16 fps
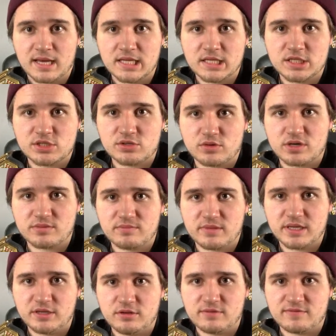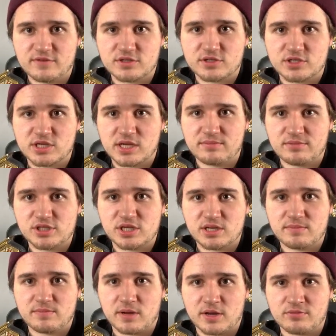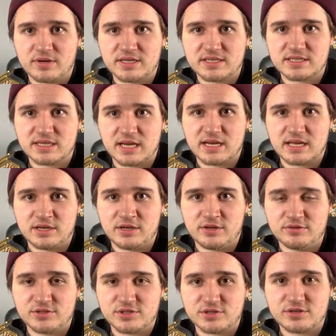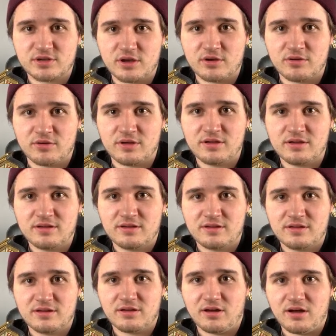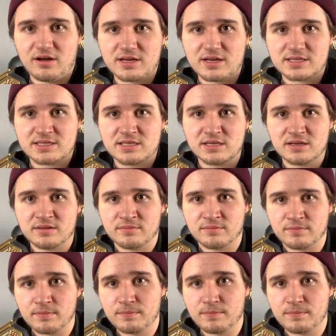I just ordered my Universal Championship on Ringside and user code. Awesome!